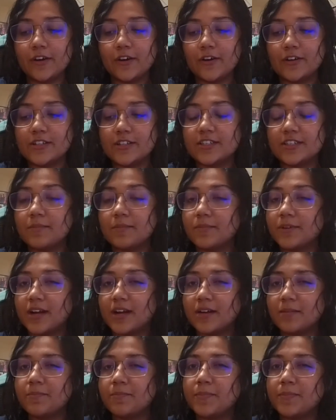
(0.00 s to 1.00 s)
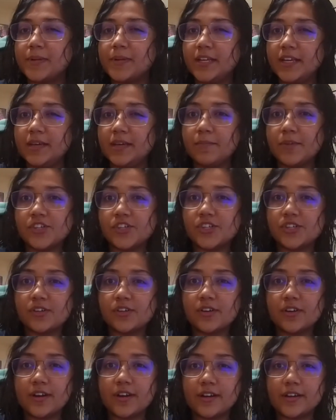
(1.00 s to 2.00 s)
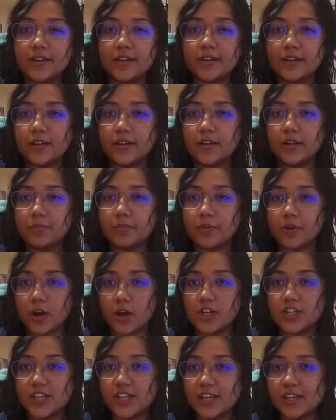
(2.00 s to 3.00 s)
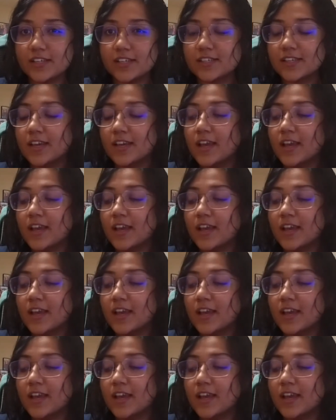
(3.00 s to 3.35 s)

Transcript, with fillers: on some company mission critical projects,